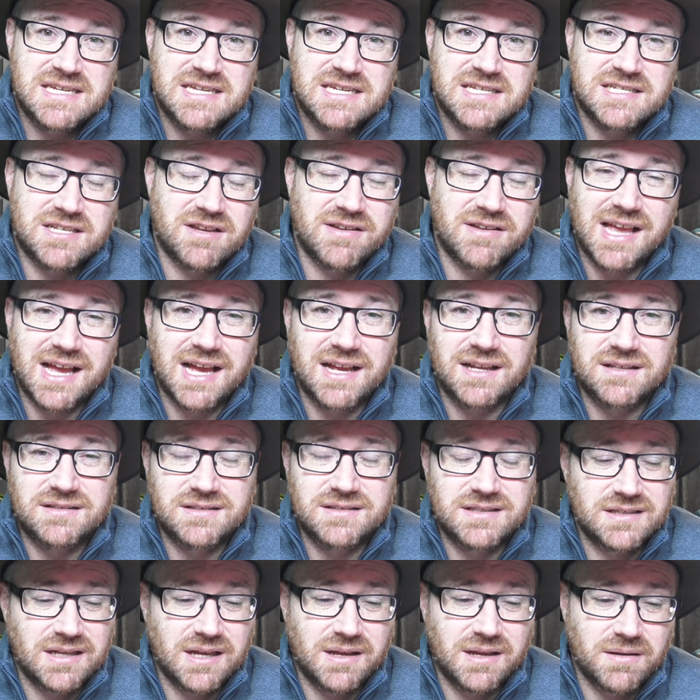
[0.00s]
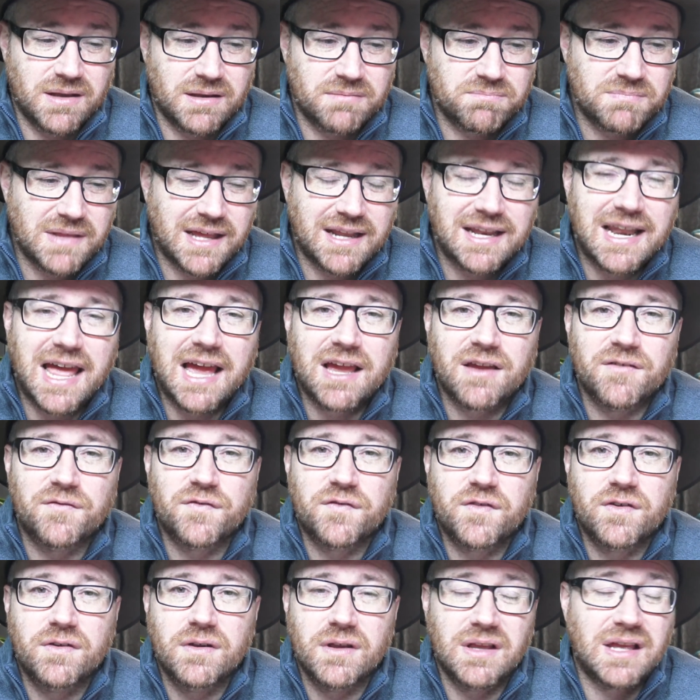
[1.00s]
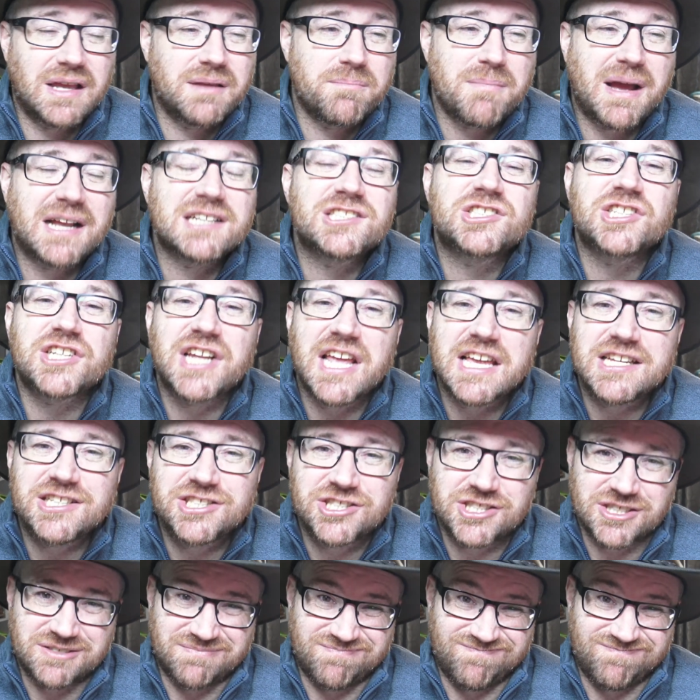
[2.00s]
So yeah, a lack of imagination,